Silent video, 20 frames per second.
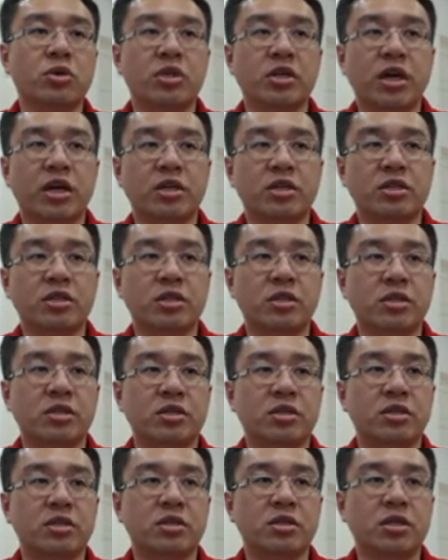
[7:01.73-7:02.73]
the action,
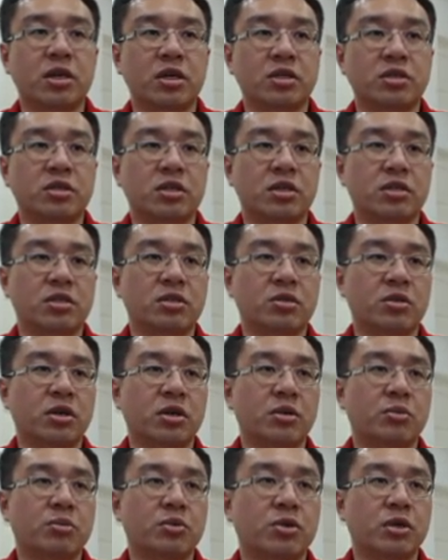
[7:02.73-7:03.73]
such as you
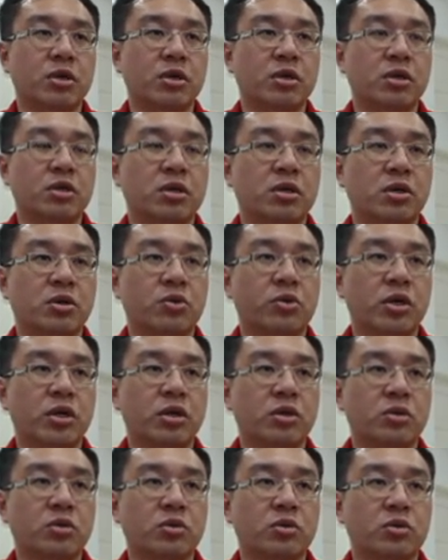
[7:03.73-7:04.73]
can bring the queen
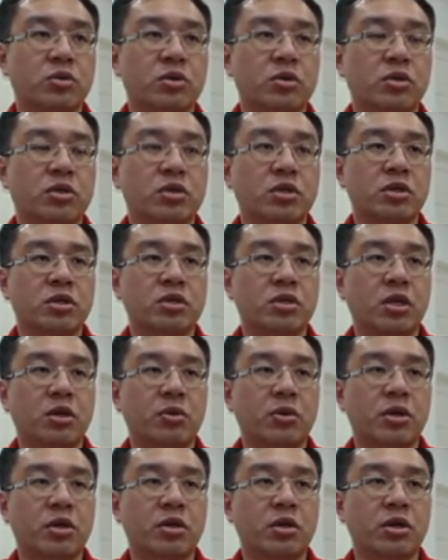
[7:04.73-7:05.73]
to
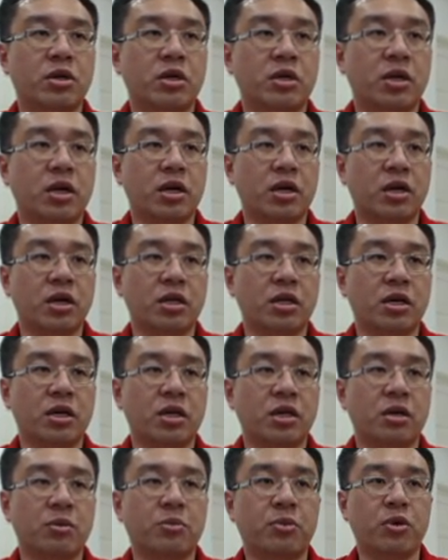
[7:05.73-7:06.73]
c7 and attack
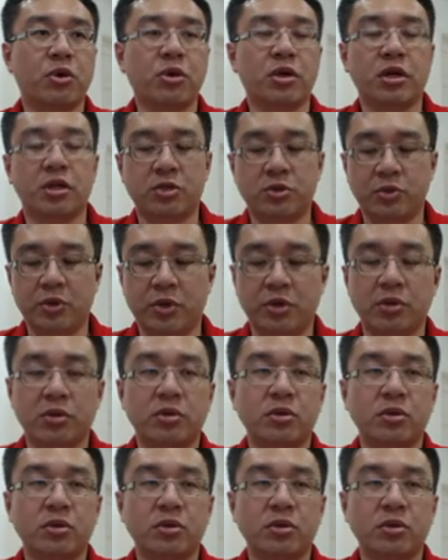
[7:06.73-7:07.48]
the pawn as well.